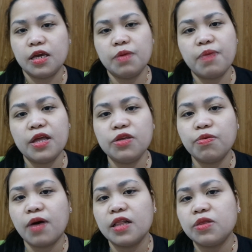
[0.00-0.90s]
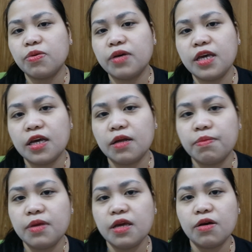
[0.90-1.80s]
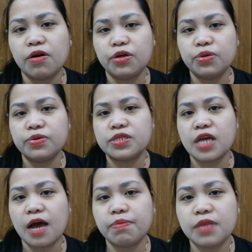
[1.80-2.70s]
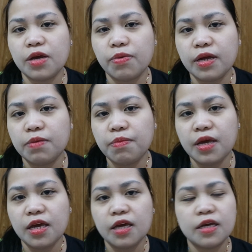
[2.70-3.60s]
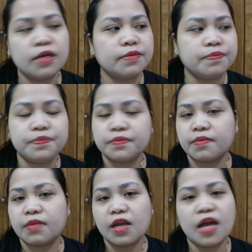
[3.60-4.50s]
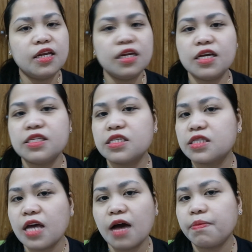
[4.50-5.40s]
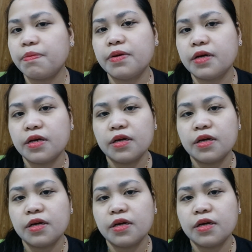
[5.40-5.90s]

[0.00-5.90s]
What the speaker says: Even you want to kill me or do something with me, I did not stop